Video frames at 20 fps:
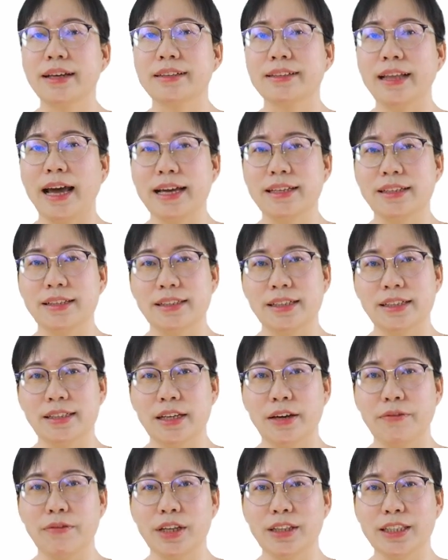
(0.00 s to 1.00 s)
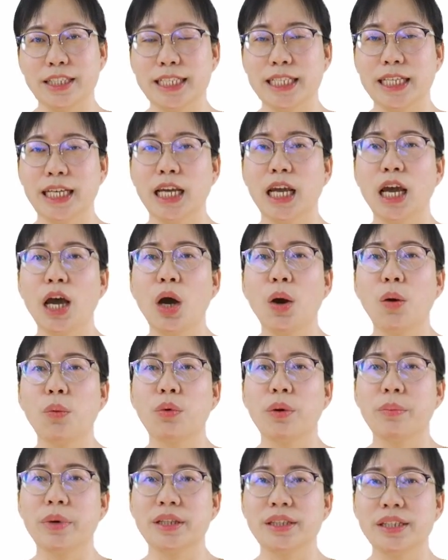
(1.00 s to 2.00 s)
With these questions in mind,
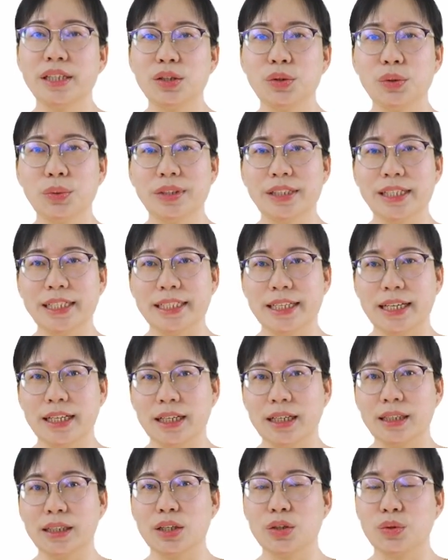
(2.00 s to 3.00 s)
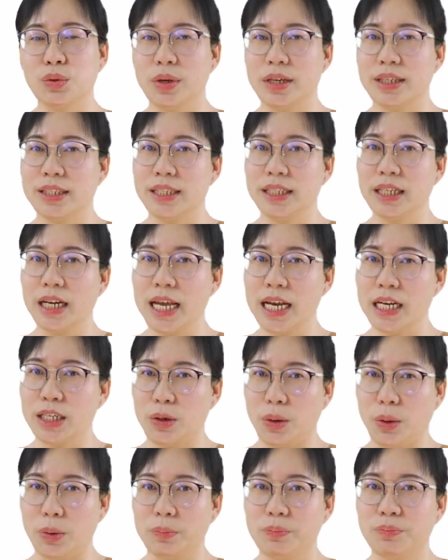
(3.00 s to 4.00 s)
let's move on to this lesson
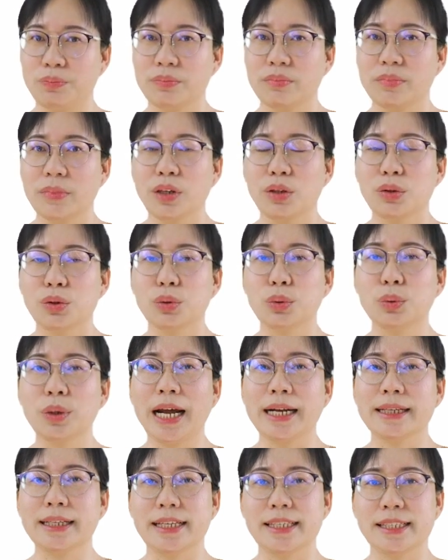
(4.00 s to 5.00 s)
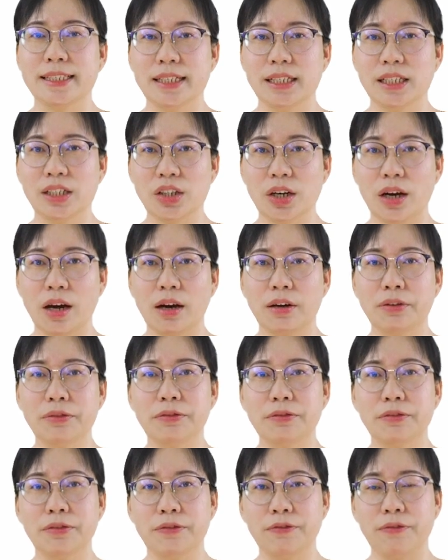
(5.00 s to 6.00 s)
on the formation,
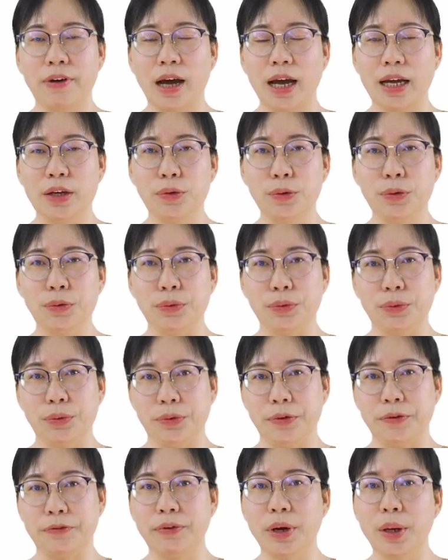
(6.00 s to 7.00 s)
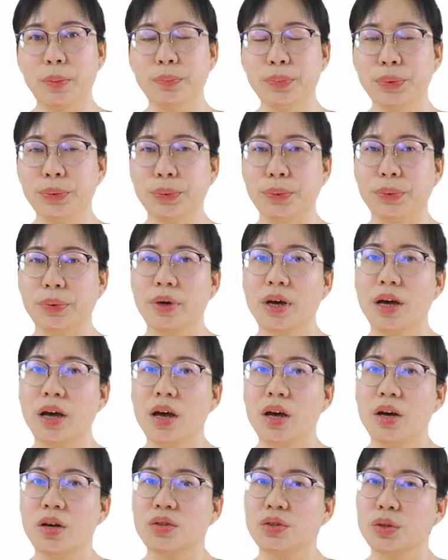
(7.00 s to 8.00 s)
development, and distribution of soils.
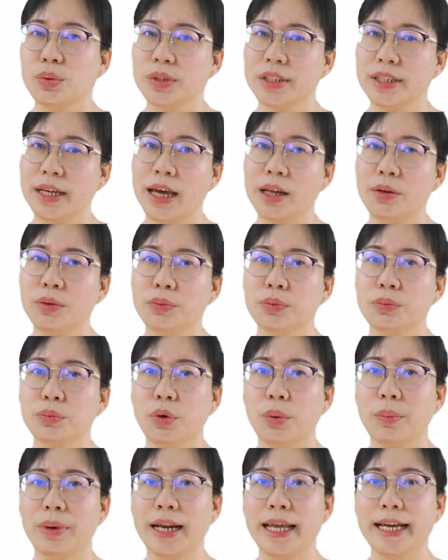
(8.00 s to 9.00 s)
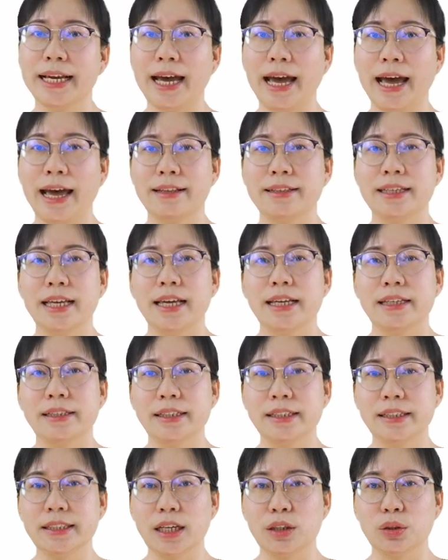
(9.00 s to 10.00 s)
First of all, let's look at what
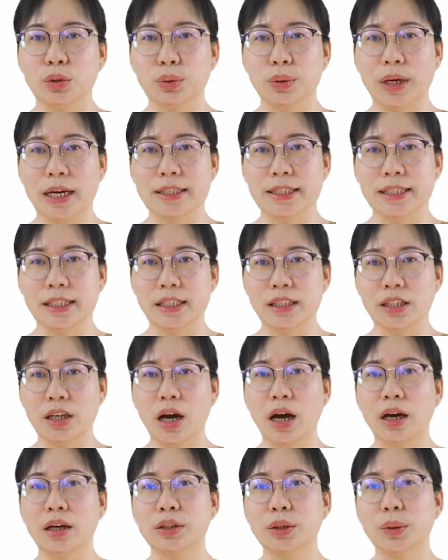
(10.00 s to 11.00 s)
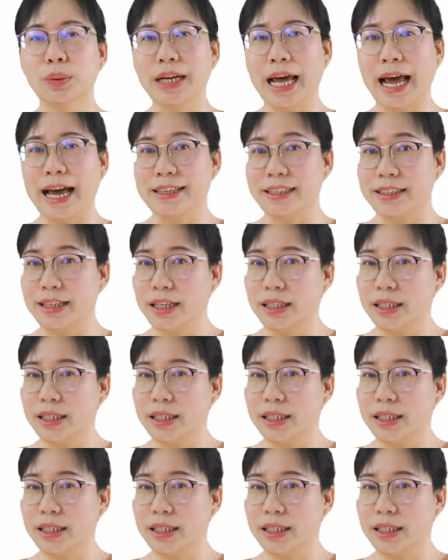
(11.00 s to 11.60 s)
factors affect soil formation.